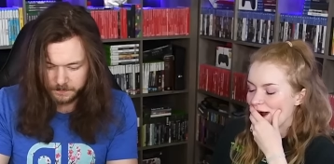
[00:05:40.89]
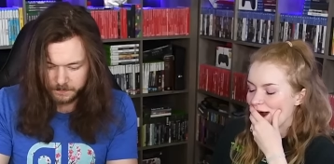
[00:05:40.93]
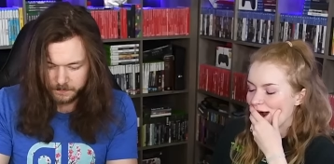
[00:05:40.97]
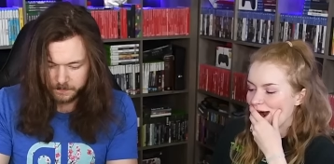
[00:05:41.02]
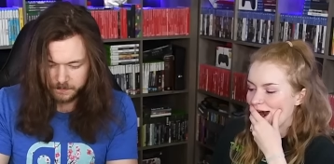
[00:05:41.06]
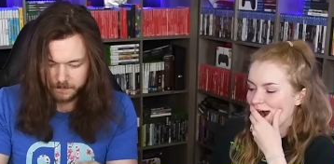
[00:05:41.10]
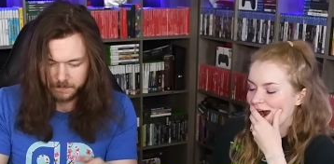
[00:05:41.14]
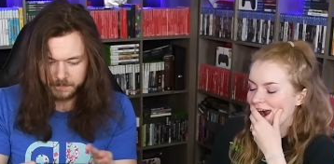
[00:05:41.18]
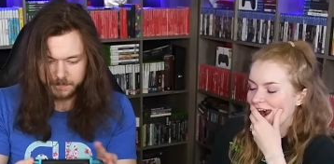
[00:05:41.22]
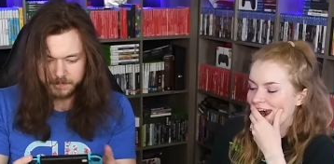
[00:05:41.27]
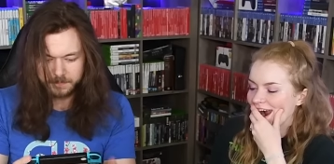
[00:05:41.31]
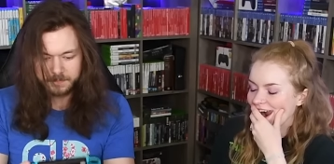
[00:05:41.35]

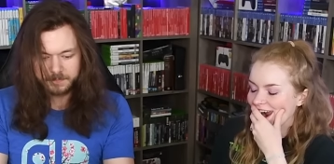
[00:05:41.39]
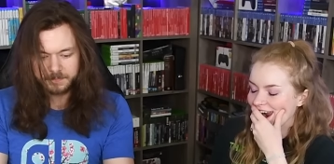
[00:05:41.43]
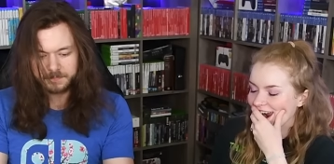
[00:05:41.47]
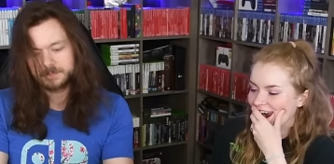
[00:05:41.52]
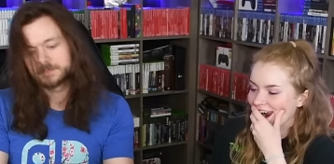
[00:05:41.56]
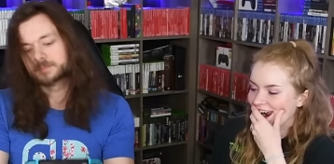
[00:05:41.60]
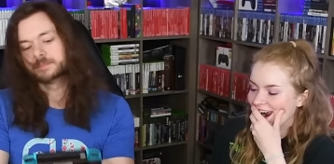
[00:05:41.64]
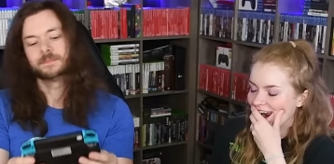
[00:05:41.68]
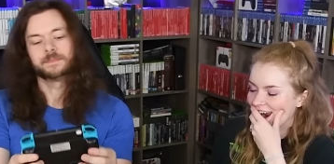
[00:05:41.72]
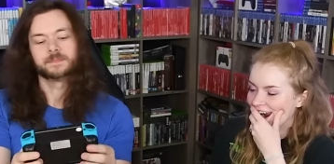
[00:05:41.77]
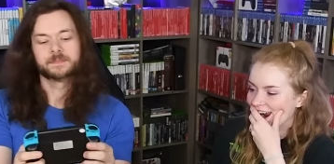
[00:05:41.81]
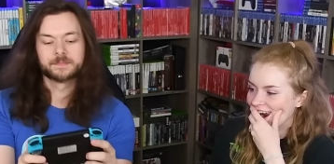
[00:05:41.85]

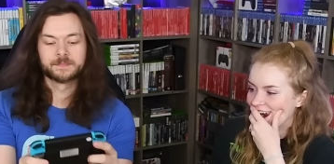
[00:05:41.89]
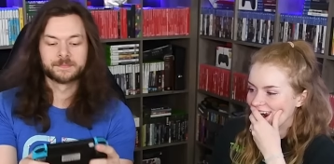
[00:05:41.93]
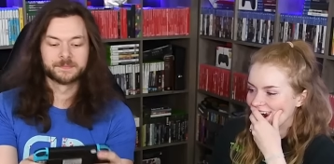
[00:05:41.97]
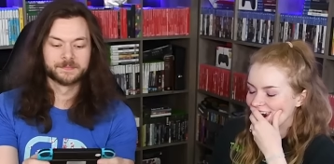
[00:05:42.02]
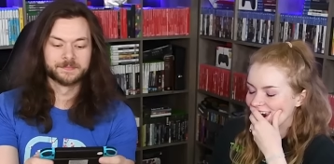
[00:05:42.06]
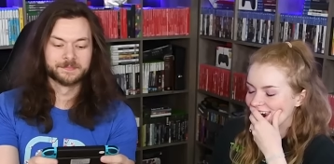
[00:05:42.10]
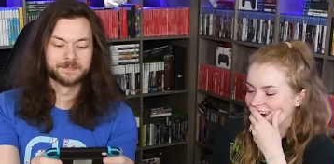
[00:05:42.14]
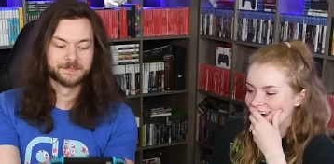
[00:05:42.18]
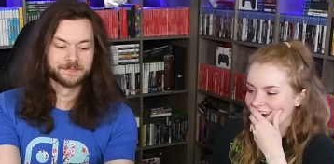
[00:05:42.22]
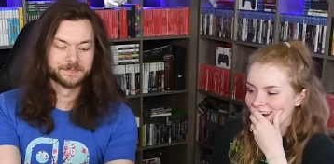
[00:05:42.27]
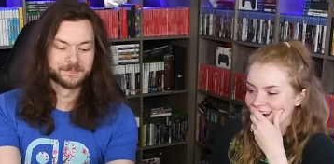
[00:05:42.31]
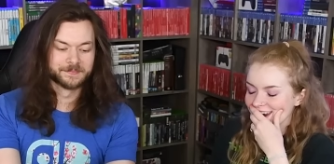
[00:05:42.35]

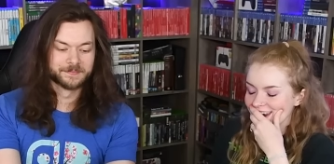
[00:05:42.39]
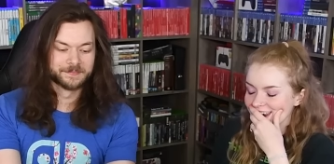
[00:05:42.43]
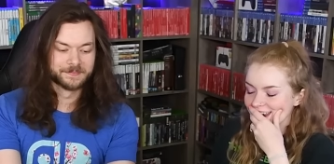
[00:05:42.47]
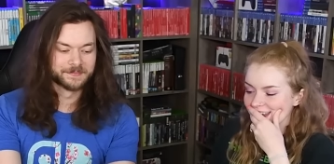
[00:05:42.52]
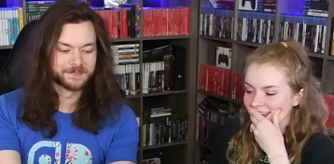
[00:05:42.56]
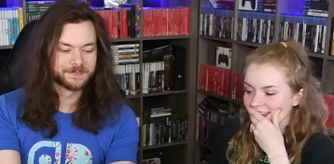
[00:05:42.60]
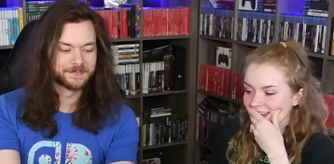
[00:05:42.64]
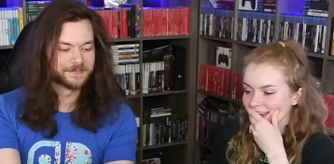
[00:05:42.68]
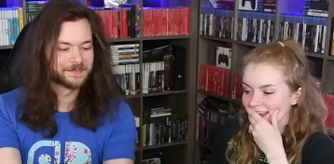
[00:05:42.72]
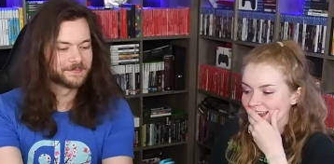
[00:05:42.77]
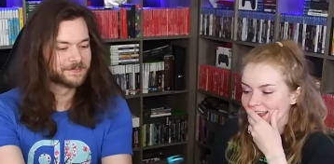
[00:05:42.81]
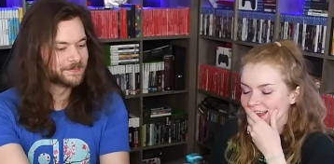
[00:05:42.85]

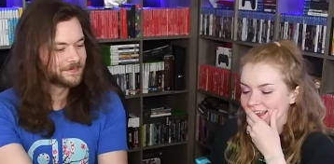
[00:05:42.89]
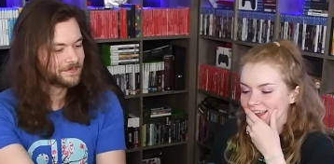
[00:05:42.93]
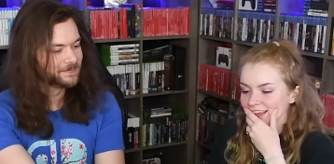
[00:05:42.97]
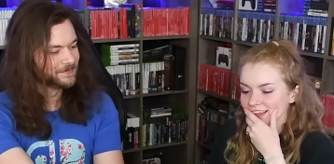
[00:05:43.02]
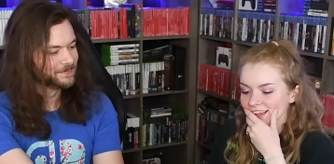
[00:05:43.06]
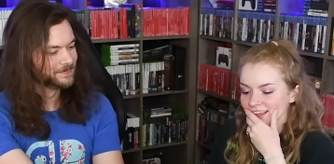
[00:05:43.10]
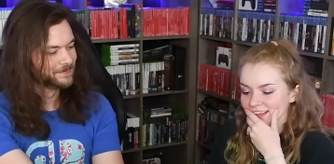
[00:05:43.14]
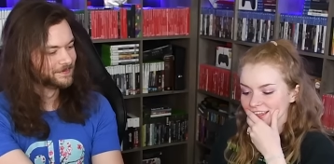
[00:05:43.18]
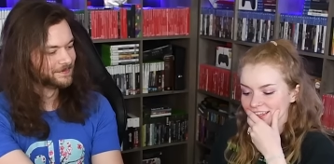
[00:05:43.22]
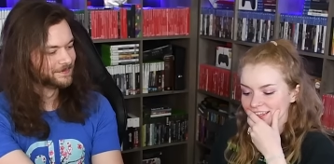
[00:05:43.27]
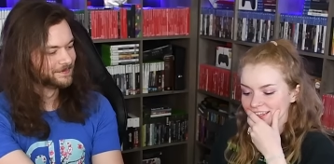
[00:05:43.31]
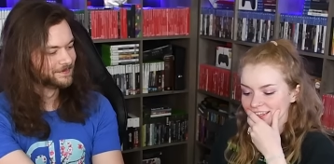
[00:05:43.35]

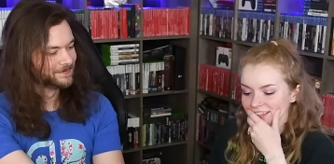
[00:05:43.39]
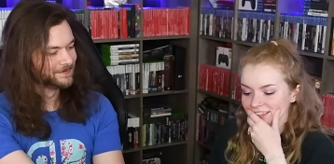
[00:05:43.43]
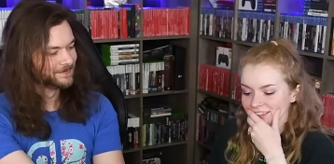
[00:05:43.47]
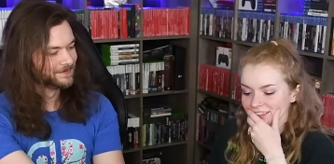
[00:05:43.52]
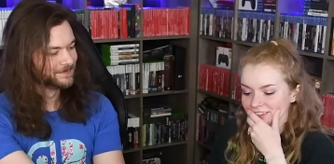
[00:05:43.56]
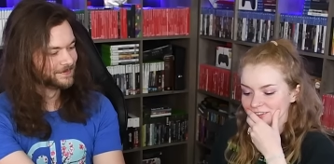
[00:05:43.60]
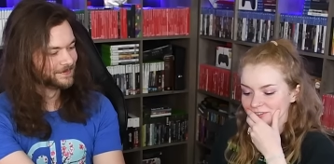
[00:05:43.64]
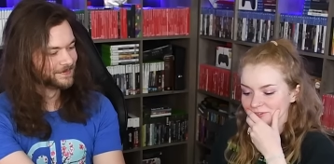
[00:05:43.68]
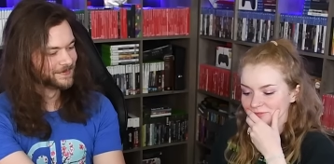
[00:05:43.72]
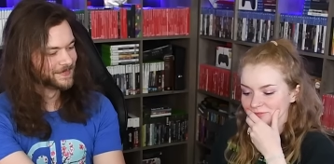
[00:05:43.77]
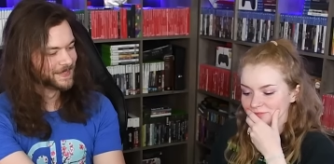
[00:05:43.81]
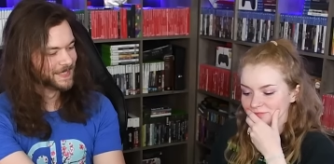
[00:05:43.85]
(no one is talking)